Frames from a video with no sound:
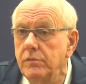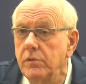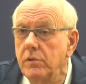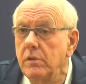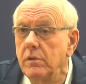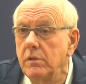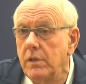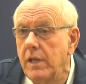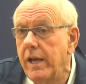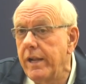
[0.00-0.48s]

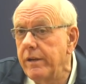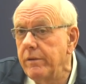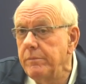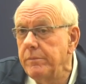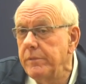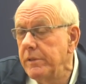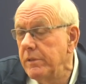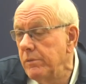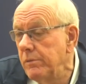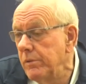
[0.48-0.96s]
a lot of
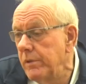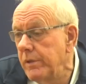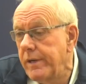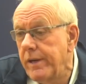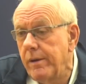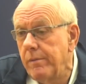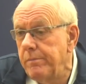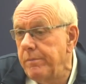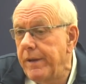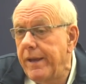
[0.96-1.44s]
them, and it'll work
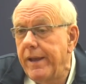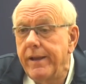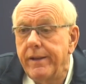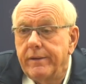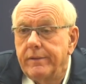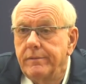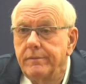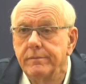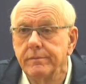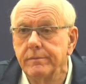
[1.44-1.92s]
out
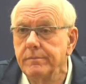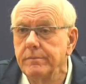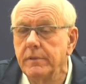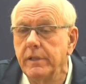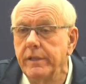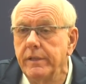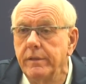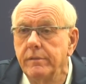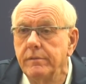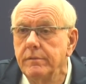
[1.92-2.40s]

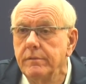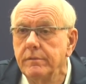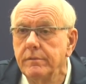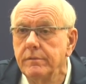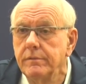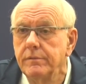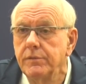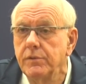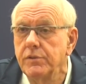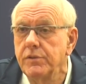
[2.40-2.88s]
badly
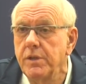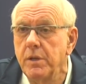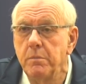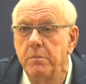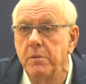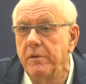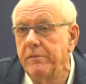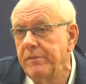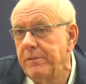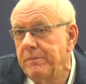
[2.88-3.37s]
for
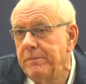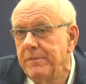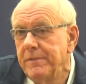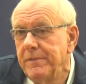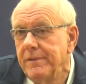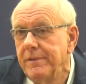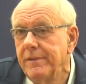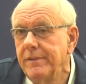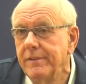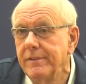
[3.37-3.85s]
some of them.
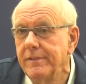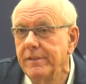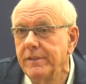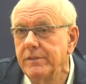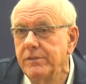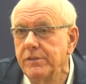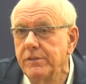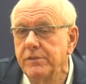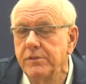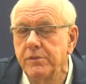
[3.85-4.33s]

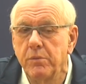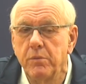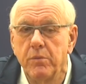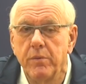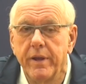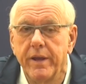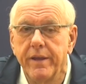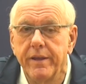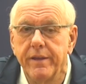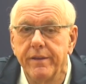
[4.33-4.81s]
It's just the
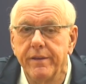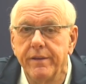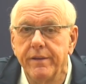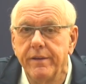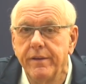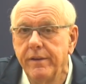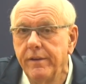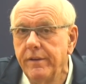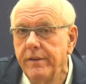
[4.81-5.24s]
way